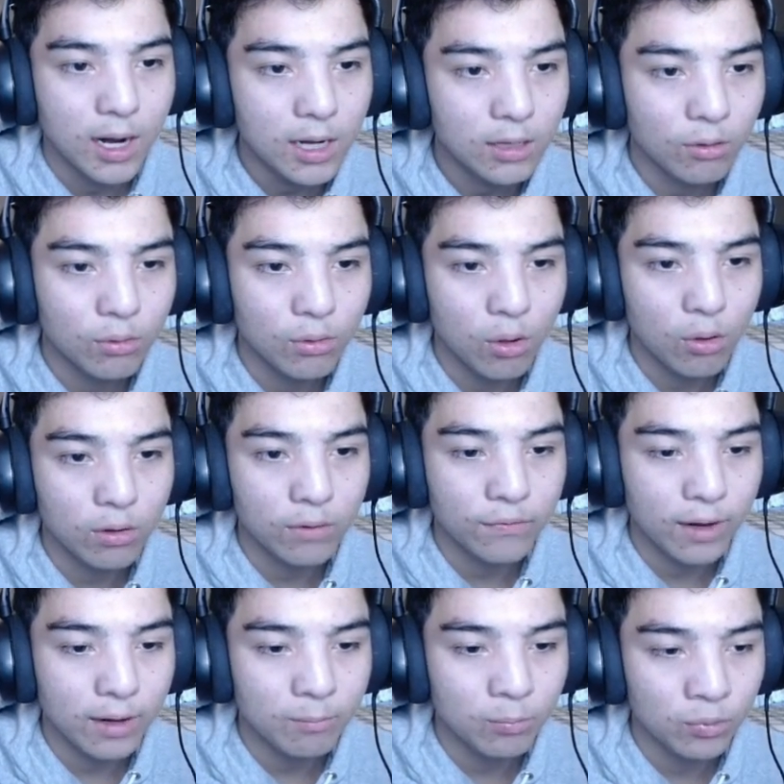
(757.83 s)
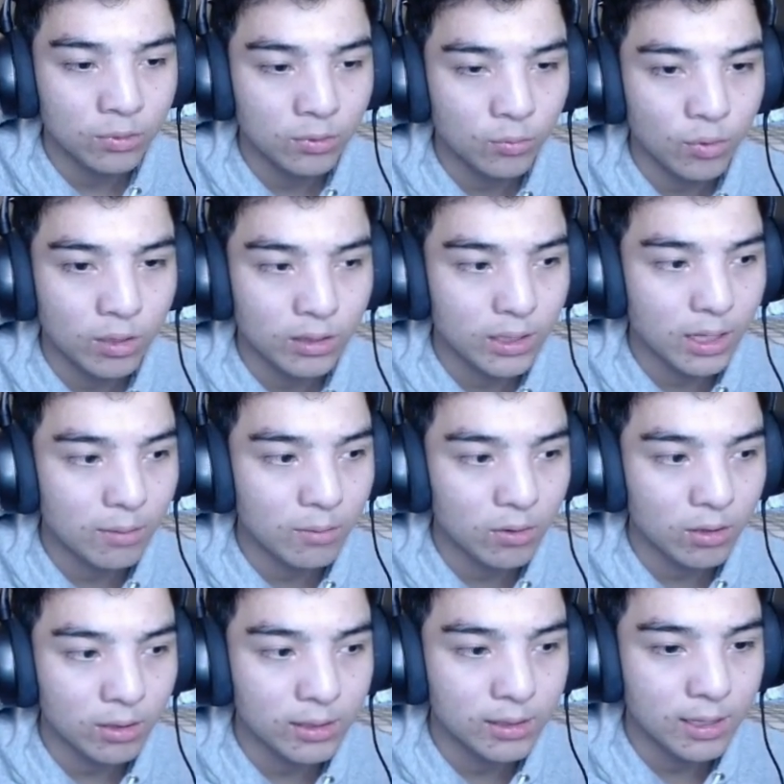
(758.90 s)
I don't know if I put one
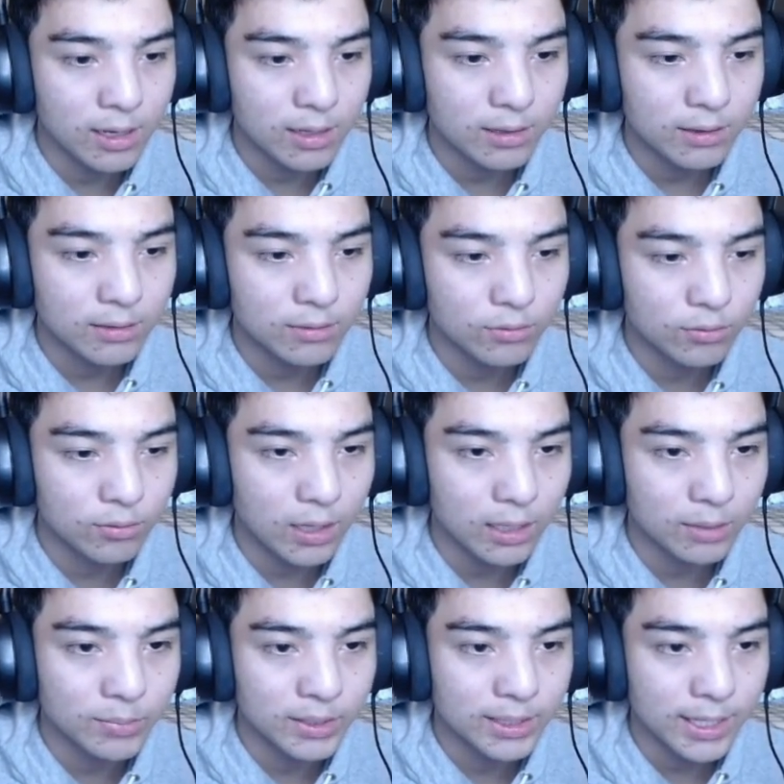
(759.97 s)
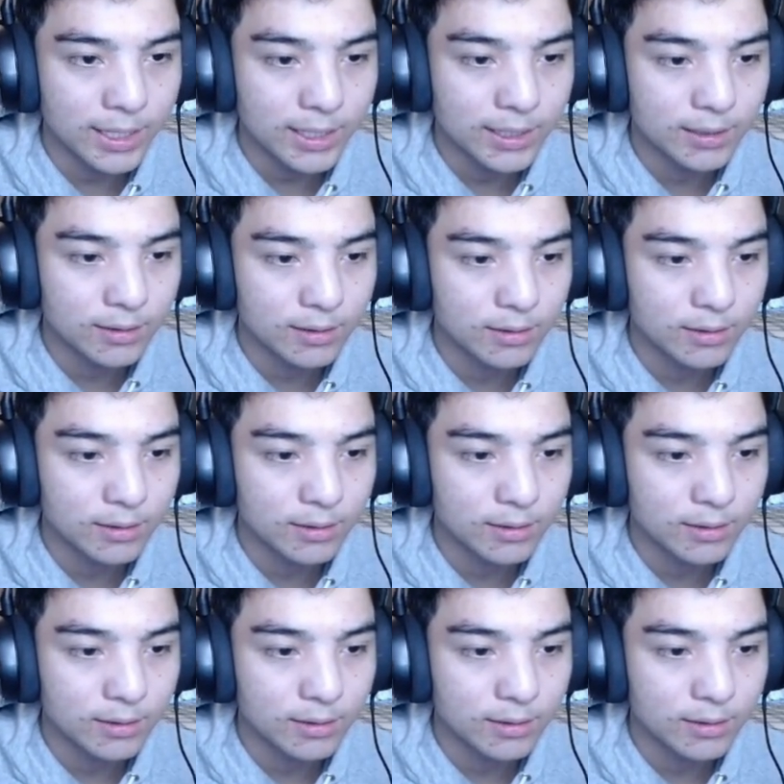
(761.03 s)
diamond lock in her. Do admin take?